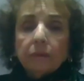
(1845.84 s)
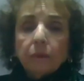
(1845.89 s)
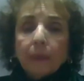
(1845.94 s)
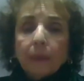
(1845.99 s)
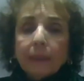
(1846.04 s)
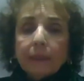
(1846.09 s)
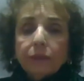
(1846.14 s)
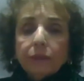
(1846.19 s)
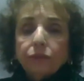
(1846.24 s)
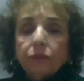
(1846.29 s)

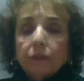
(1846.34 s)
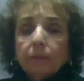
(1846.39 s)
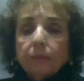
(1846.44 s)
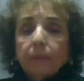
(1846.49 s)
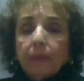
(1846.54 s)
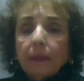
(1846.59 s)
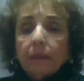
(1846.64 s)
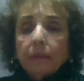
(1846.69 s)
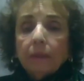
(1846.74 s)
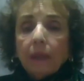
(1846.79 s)
question
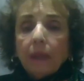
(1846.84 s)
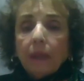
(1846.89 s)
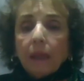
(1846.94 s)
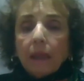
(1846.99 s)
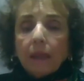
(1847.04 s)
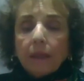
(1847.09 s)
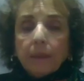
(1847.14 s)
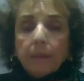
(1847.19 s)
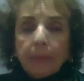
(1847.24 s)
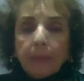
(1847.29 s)
about
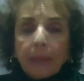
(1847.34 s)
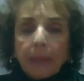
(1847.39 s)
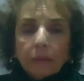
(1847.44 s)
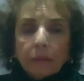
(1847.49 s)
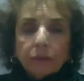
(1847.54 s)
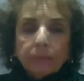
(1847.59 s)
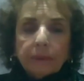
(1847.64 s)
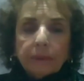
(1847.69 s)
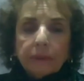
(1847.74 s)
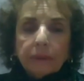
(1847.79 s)
the
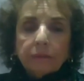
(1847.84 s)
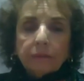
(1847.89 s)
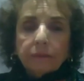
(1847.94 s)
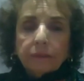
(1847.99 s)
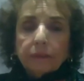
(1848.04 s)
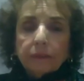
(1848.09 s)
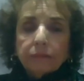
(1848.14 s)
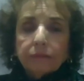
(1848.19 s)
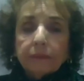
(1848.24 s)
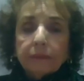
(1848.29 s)
boundaries
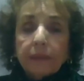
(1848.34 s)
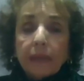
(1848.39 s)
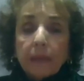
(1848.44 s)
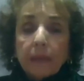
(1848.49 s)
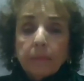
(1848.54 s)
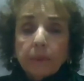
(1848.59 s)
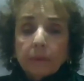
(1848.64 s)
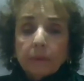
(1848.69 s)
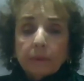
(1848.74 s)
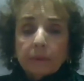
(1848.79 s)
of different
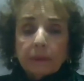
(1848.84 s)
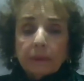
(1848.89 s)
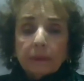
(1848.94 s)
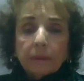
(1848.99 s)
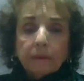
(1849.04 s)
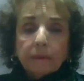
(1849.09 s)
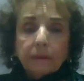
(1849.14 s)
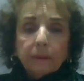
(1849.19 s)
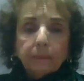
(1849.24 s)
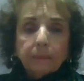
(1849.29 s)
neighborhoods
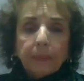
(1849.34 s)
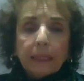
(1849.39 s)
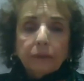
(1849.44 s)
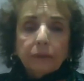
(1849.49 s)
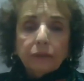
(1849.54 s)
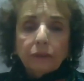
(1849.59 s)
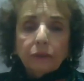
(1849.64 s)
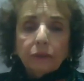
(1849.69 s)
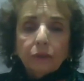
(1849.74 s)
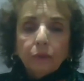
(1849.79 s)
and
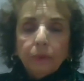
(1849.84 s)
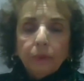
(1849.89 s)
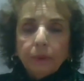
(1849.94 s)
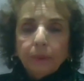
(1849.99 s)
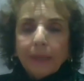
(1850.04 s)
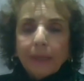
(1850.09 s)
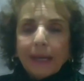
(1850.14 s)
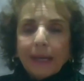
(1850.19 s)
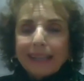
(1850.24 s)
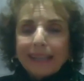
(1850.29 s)
depends on who
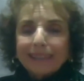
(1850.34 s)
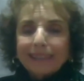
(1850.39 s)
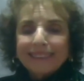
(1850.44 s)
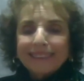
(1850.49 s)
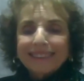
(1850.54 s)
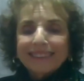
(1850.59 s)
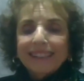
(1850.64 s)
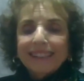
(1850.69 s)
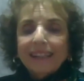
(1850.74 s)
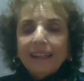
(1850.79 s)
you
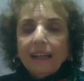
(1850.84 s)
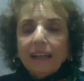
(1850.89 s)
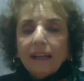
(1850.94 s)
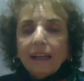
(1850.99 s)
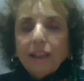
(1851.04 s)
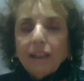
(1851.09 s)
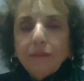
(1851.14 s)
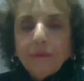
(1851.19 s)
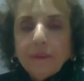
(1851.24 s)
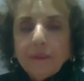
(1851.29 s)
ask.
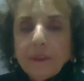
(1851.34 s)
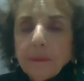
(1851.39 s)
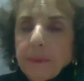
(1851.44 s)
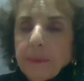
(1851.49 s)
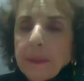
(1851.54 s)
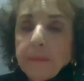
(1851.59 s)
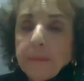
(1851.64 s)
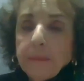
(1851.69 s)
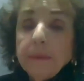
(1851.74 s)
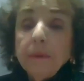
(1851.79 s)
Even the
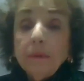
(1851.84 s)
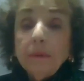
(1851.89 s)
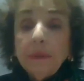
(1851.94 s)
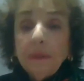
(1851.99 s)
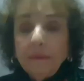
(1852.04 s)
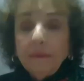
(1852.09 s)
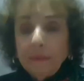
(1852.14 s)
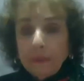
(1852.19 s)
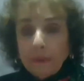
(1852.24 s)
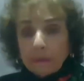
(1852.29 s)
people who
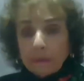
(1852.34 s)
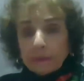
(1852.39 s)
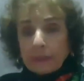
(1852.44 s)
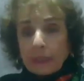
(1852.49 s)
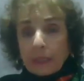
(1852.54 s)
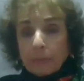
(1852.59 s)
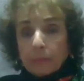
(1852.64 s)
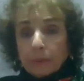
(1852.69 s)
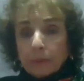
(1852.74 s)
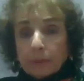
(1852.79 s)
live in
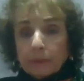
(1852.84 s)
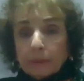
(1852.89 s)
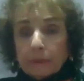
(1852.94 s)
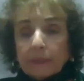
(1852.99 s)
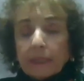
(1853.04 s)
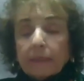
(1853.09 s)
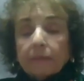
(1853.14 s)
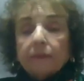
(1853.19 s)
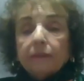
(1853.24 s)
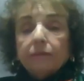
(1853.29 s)
those
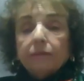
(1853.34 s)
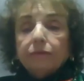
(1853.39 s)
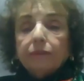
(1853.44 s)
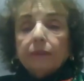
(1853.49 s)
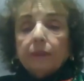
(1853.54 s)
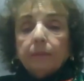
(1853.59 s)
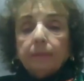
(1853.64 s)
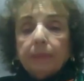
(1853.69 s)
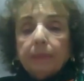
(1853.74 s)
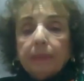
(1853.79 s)
neighborhoods had
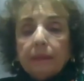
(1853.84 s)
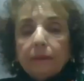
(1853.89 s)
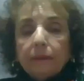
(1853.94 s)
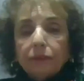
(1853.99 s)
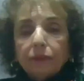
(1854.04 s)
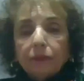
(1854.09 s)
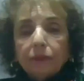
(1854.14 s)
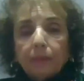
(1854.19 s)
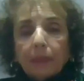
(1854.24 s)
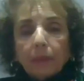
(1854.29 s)
different
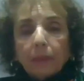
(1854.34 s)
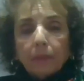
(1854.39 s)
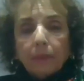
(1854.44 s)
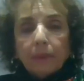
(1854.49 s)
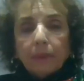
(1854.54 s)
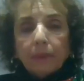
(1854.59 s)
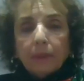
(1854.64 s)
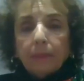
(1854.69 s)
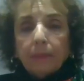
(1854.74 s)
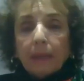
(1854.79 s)
opinions about
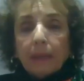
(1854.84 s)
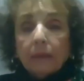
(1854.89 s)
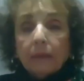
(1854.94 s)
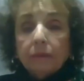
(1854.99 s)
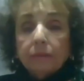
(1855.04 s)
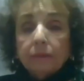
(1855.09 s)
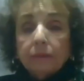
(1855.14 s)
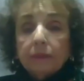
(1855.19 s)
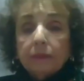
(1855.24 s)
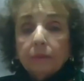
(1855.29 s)
where the
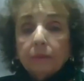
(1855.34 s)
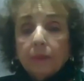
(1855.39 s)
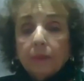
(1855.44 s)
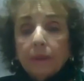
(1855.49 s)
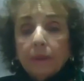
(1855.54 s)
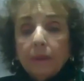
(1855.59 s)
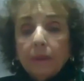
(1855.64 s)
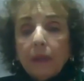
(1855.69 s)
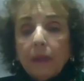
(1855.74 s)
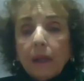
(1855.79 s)
boundaries
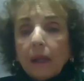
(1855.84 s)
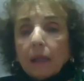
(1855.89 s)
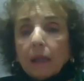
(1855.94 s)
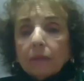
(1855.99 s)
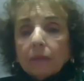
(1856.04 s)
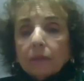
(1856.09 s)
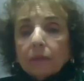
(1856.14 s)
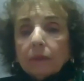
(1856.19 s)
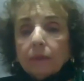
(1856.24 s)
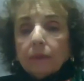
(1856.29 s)
were.
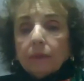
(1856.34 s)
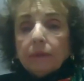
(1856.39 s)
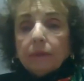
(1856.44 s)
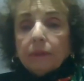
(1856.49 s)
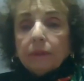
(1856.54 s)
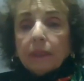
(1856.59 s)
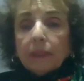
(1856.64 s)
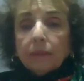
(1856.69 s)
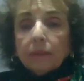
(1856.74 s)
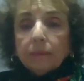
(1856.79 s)
So he
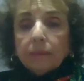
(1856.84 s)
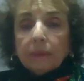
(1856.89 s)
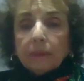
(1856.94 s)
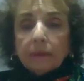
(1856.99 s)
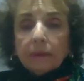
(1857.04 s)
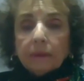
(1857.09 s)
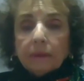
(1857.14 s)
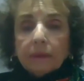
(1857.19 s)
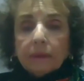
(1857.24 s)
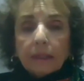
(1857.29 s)

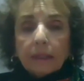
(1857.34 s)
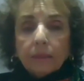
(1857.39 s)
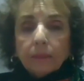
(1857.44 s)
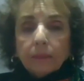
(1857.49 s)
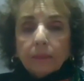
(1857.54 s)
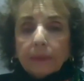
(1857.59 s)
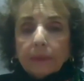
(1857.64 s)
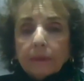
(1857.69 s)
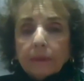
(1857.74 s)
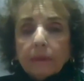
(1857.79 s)
generally stayed
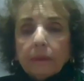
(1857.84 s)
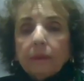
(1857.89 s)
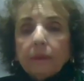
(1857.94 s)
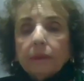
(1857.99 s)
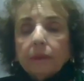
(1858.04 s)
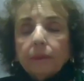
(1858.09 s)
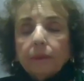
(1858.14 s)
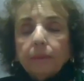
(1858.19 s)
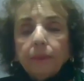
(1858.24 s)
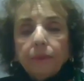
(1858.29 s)
with
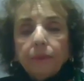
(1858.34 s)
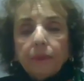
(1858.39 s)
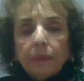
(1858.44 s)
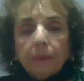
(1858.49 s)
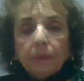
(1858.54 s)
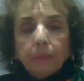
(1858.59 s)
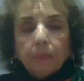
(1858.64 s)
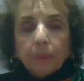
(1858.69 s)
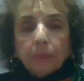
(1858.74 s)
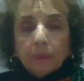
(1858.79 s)
the
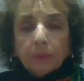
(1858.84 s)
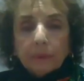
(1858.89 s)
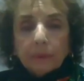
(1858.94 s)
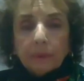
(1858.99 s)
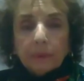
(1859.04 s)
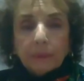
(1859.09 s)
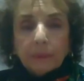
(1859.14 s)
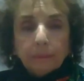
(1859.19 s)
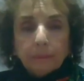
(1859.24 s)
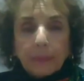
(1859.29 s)
community
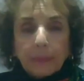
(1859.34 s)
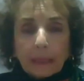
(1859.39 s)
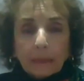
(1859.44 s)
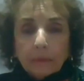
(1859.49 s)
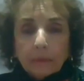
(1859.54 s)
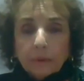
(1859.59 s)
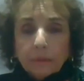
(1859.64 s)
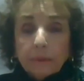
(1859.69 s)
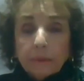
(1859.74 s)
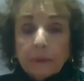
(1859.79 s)
board
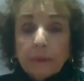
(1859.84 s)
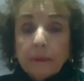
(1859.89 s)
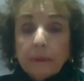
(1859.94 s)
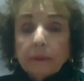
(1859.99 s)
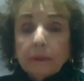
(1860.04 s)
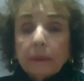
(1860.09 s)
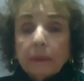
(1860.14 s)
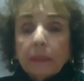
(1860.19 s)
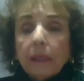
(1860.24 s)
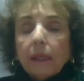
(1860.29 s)

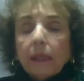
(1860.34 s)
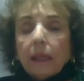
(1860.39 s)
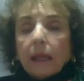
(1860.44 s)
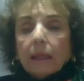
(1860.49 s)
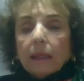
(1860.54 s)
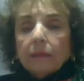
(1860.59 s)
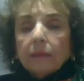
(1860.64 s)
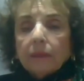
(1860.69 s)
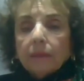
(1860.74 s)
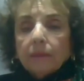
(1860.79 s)
boundaries
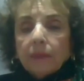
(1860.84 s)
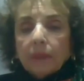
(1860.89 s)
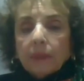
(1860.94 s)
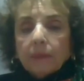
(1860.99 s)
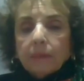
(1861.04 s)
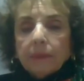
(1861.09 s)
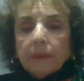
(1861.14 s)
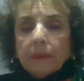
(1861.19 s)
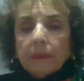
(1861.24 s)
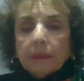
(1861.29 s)
and
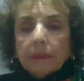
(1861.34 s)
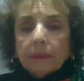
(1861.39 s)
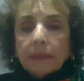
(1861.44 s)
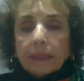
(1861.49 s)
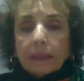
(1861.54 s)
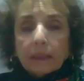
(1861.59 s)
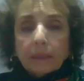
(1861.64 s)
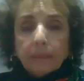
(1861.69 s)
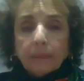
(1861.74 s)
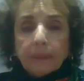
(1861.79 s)
sometimes the
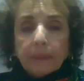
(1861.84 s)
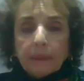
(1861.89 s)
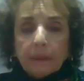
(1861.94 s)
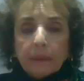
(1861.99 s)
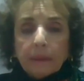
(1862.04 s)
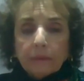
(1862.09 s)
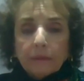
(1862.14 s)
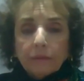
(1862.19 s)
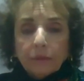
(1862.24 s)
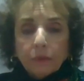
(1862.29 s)

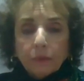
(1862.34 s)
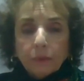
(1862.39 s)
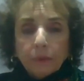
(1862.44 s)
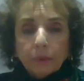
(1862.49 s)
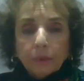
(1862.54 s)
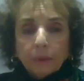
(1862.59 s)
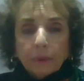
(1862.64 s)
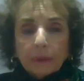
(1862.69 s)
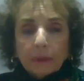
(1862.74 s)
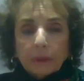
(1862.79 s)
Encyclopedia of New
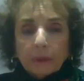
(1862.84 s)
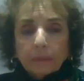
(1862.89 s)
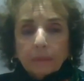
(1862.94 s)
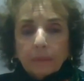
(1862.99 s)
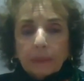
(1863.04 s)
York